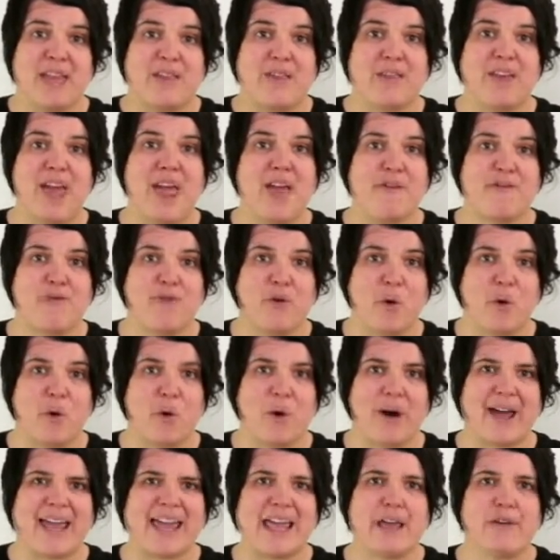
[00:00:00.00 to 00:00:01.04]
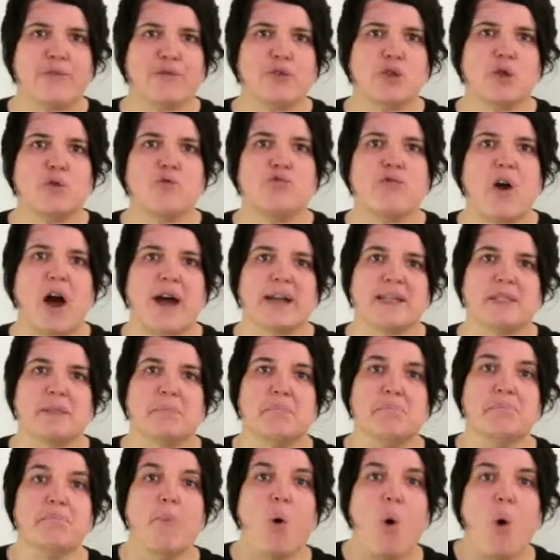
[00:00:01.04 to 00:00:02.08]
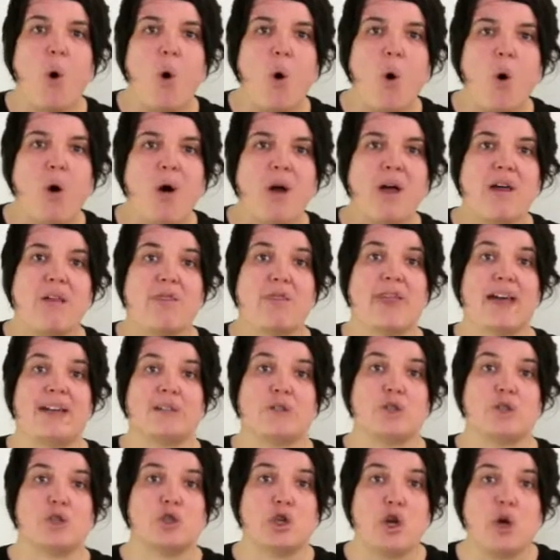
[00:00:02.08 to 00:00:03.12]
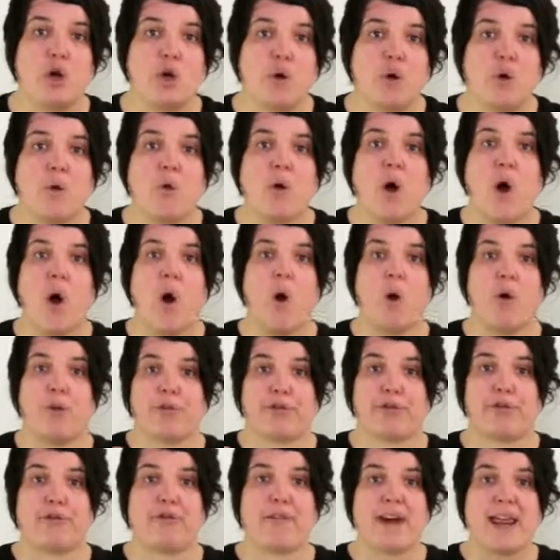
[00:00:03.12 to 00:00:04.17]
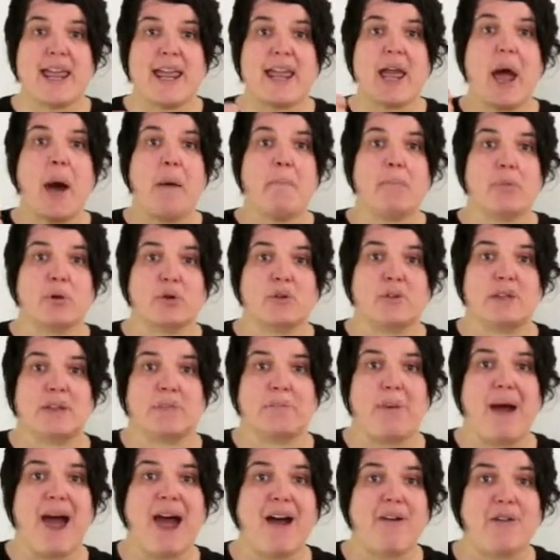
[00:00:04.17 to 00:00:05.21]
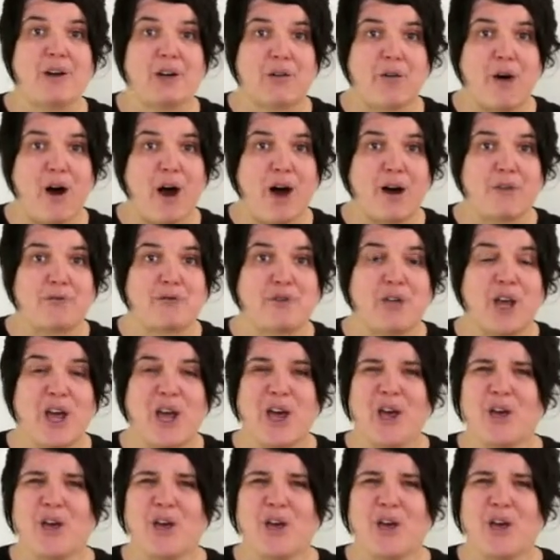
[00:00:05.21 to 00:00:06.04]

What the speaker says: Therefore, if you write more than 2 or 3 body paragraphs,